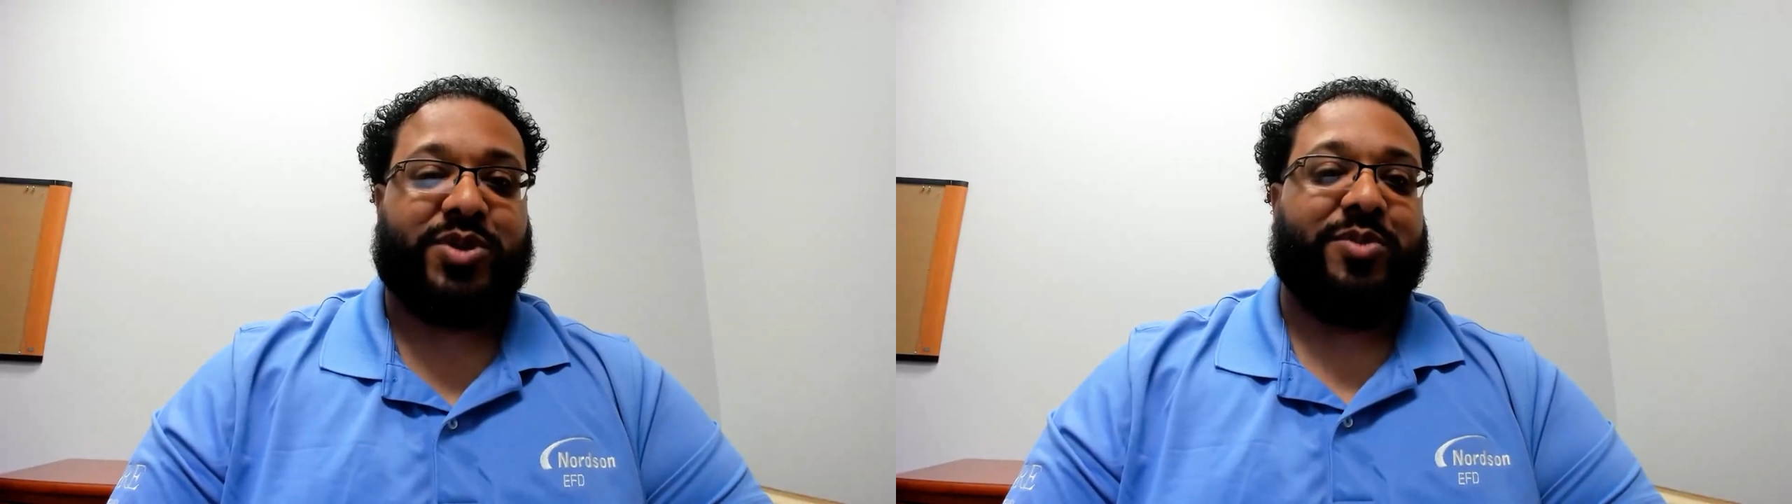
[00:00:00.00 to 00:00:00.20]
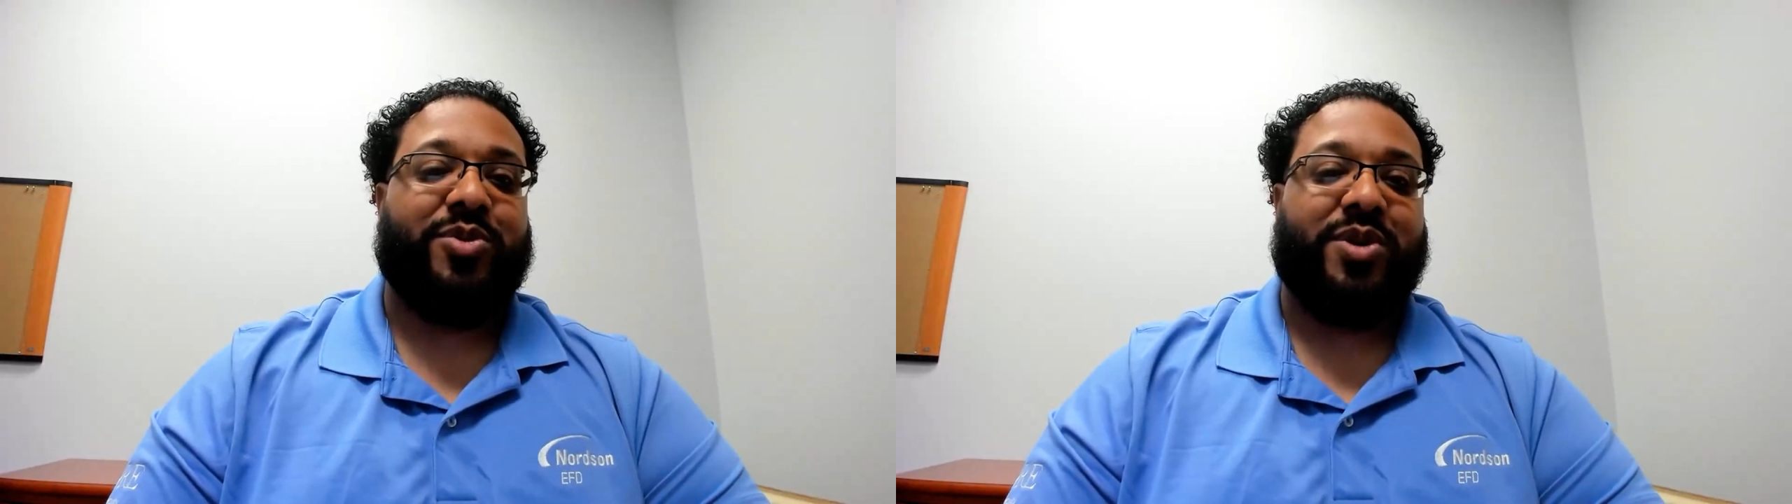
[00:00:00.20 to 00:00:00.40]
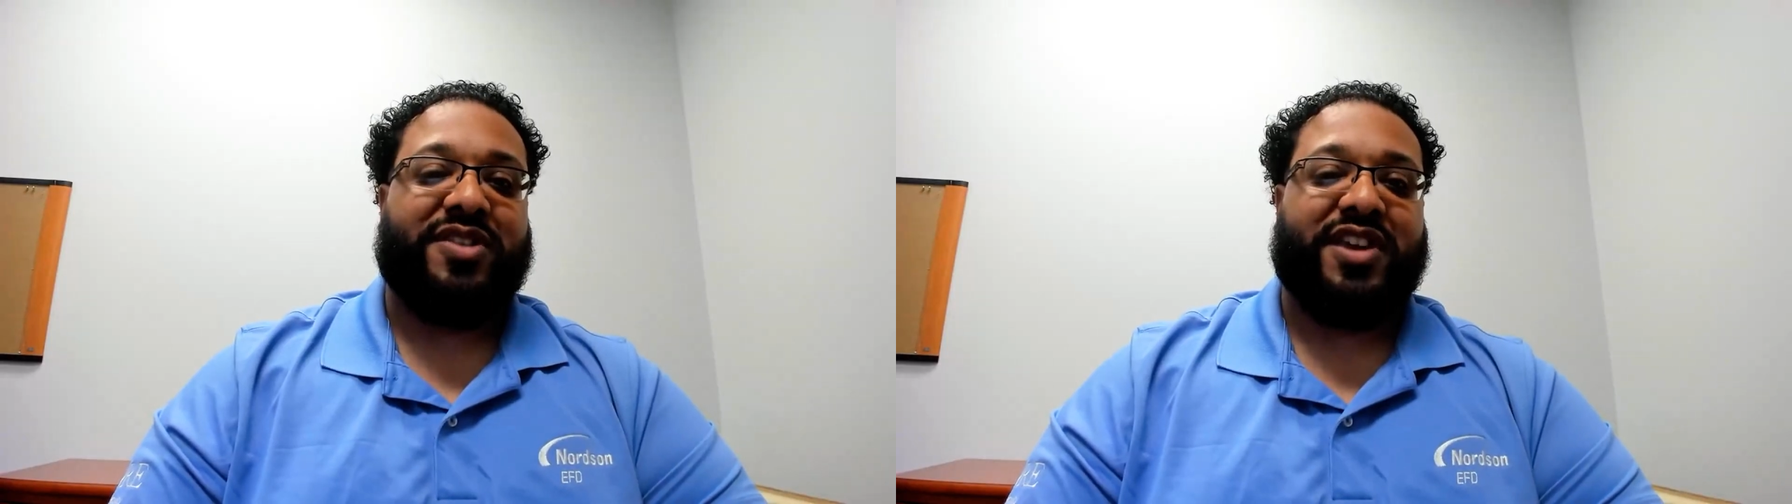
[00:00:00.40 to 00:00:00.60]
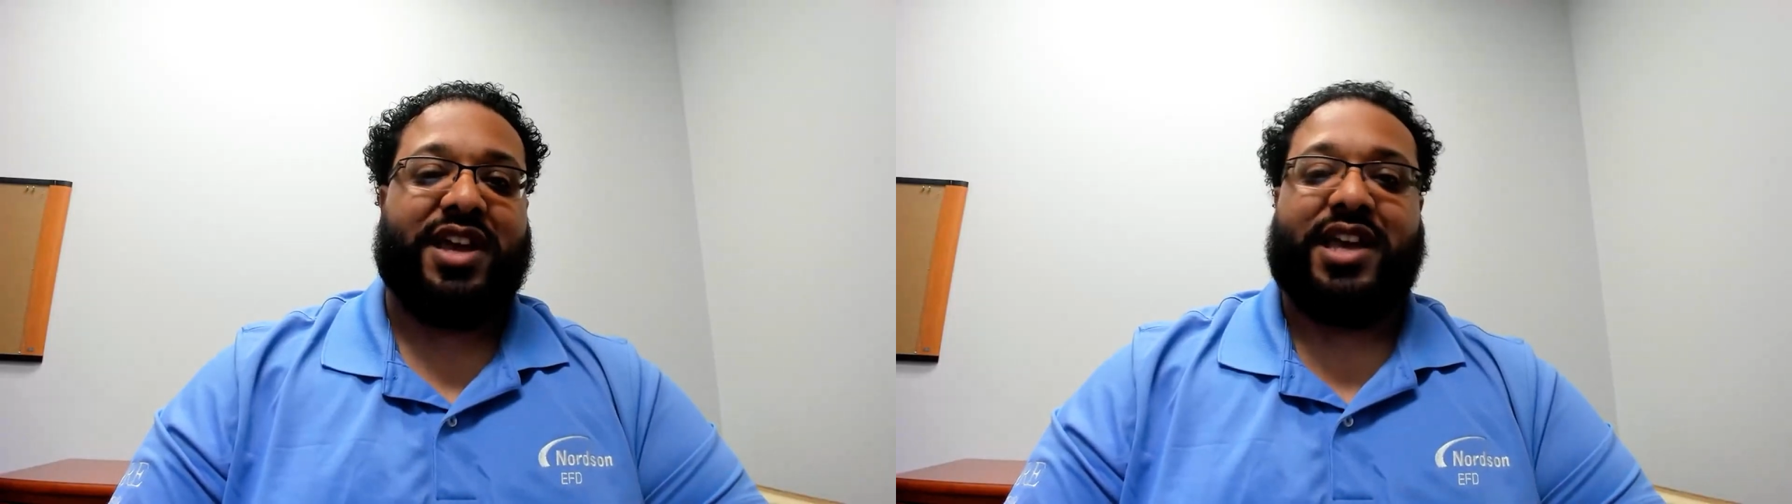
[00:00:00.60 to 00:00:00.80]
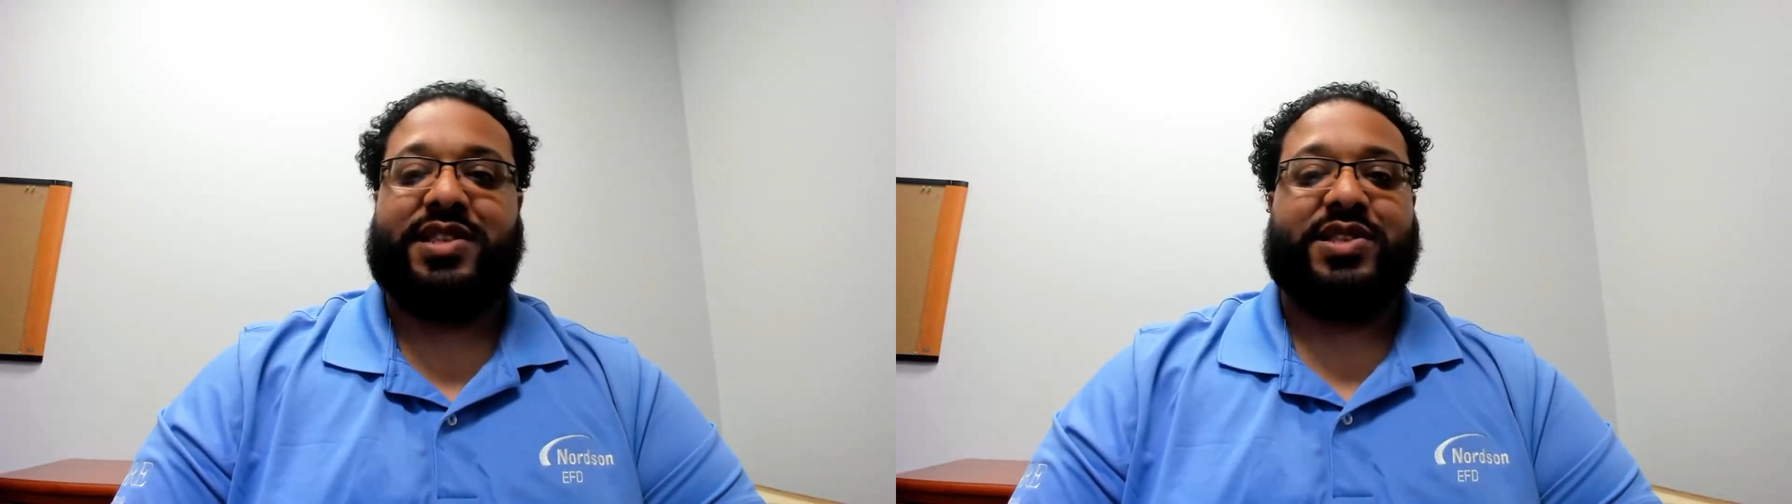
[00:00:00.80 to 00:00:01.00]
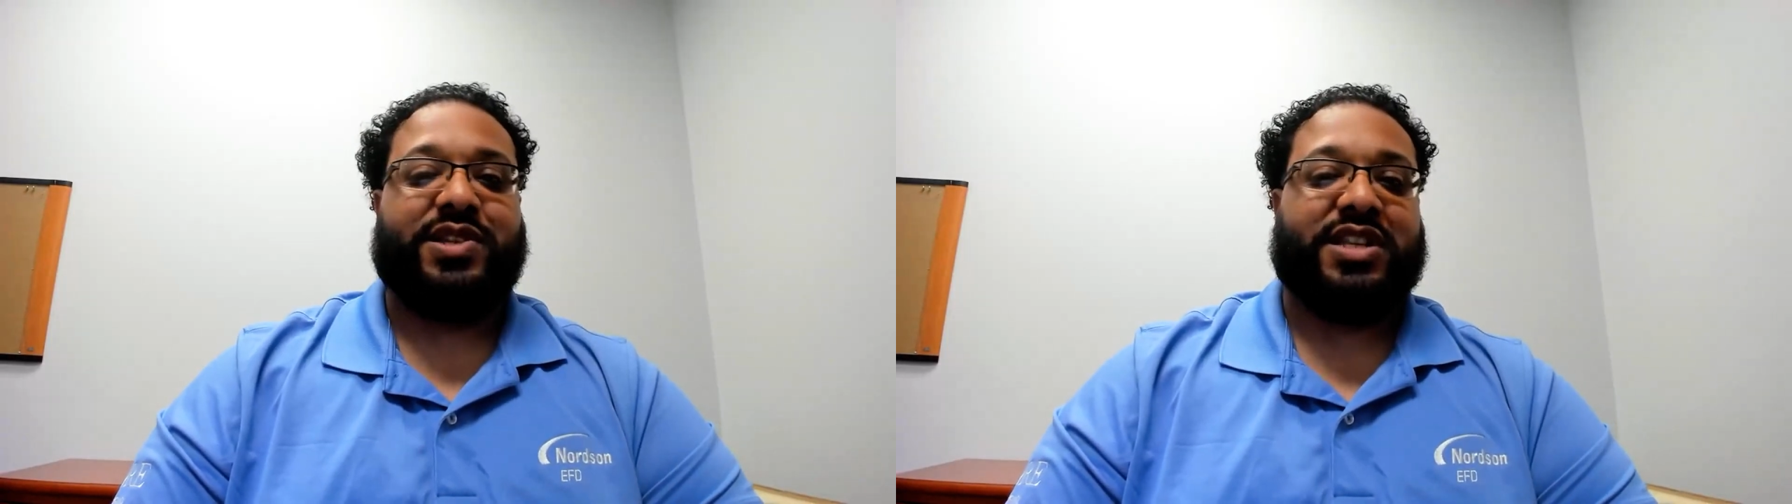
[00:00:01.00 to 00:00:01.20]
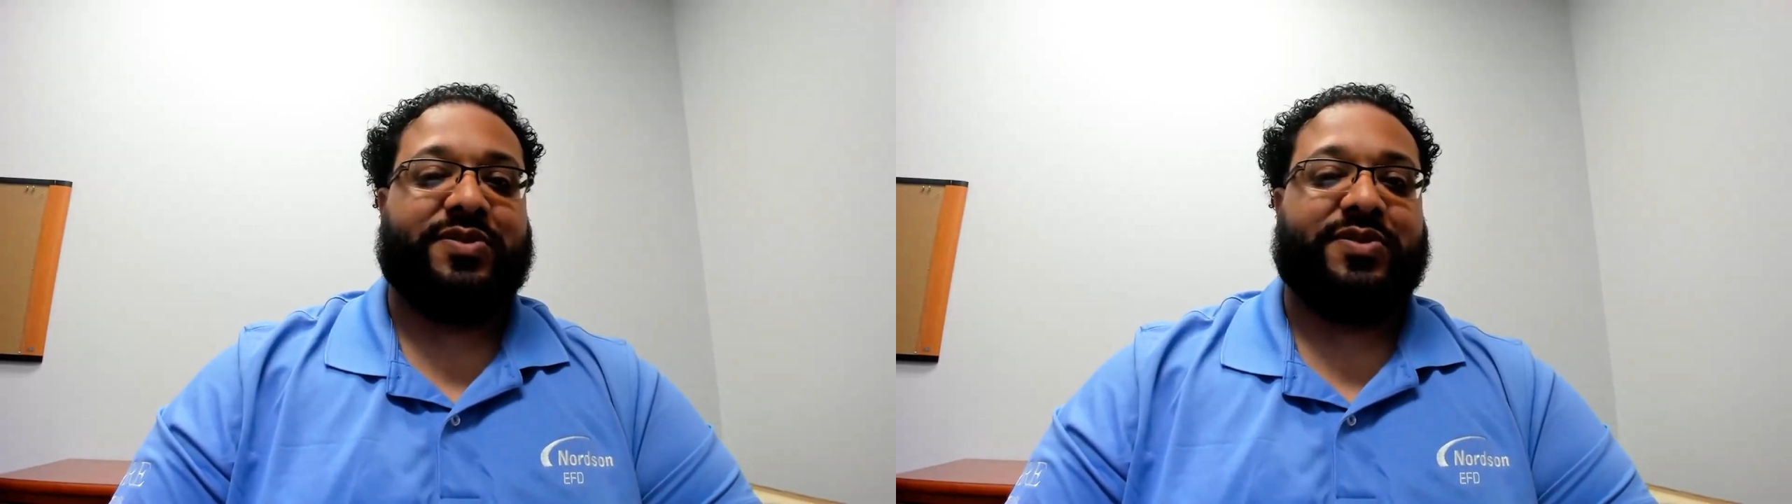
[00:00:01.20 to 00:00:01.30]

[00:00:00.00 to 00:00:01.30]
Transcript: important thing I can suggest